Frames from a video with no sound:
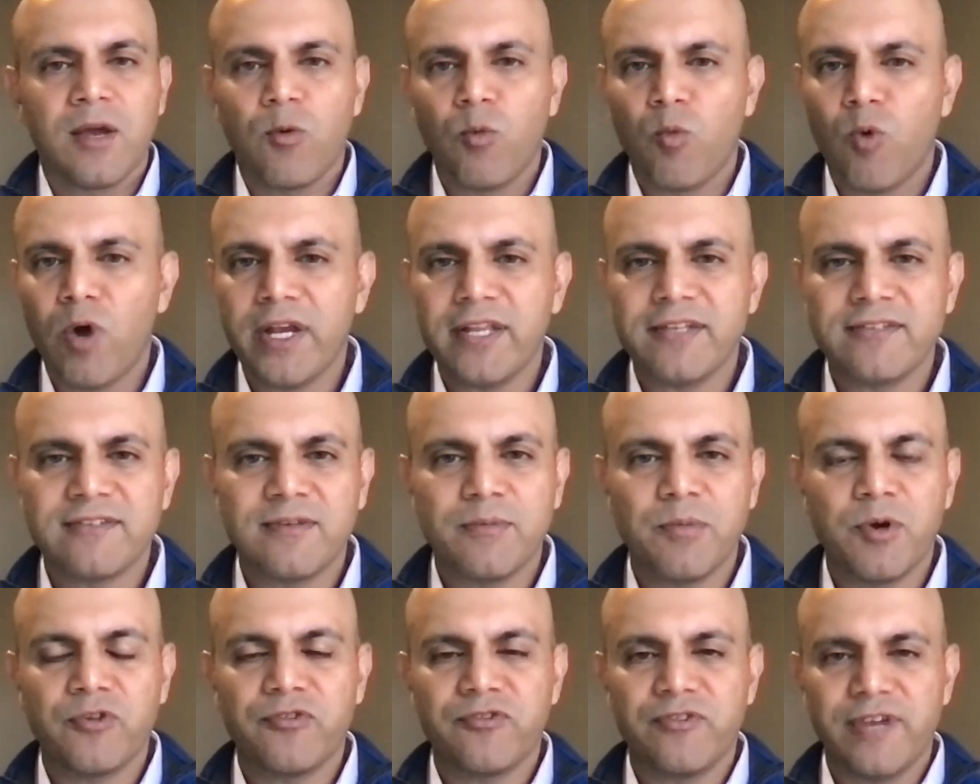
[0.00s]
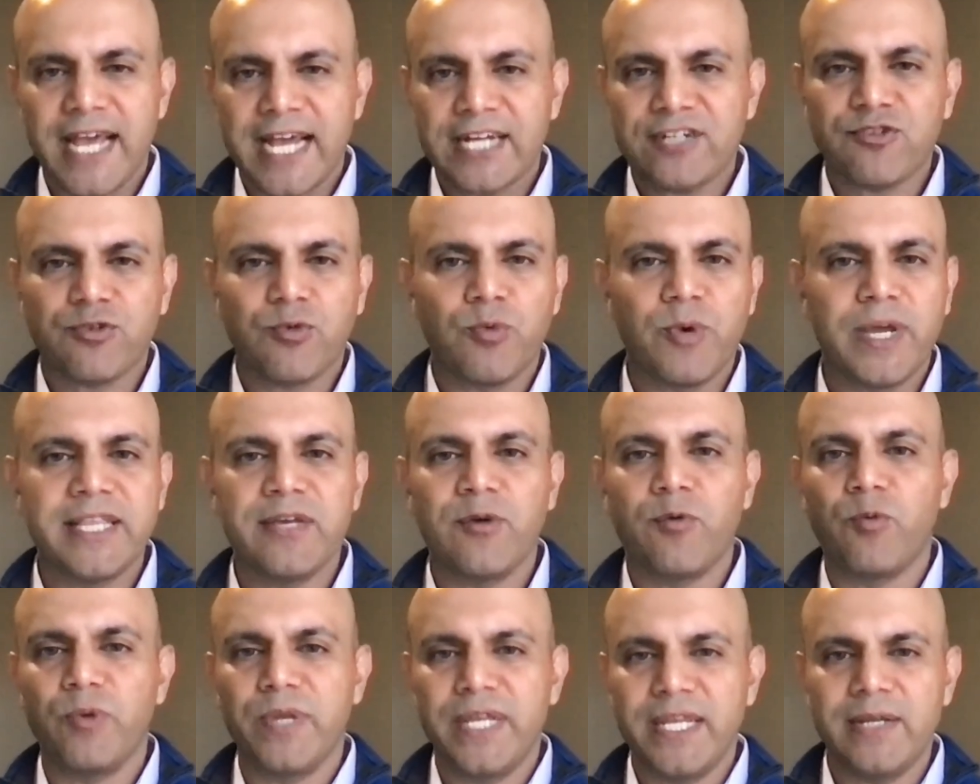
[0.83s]
what is the most natural way
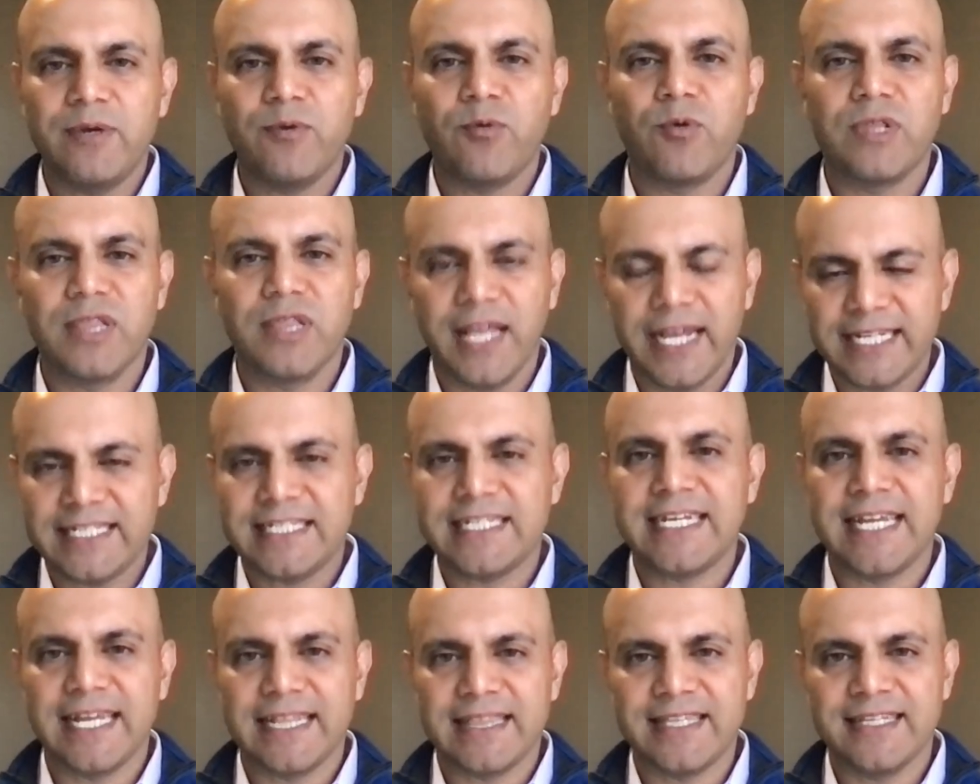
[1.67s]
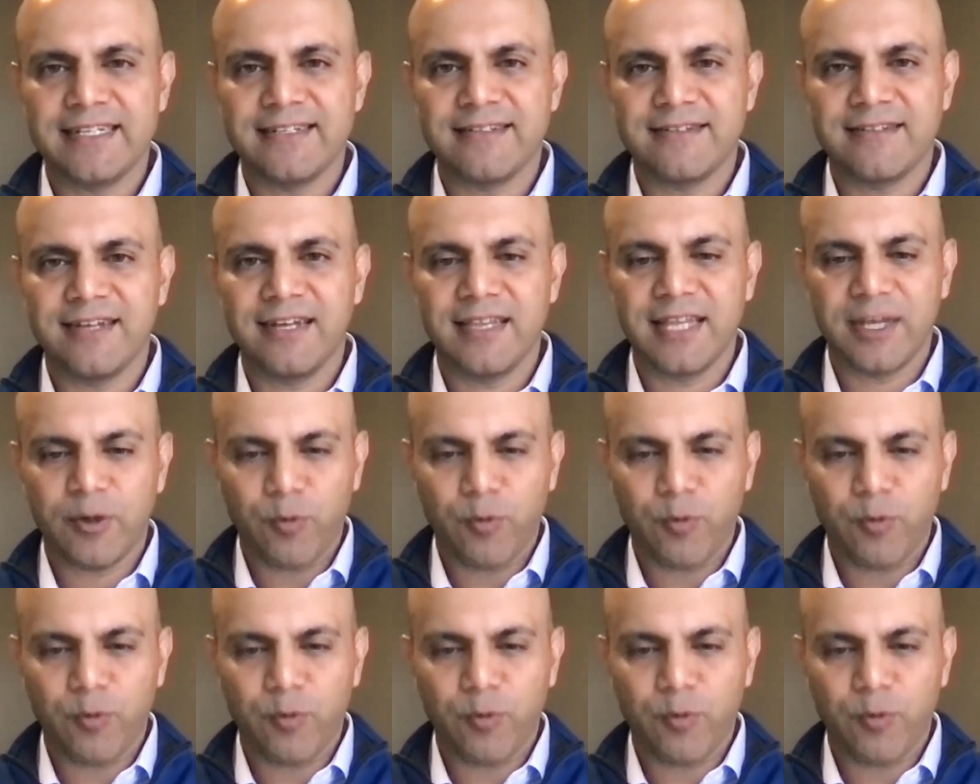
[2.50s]
that we would like to get things done?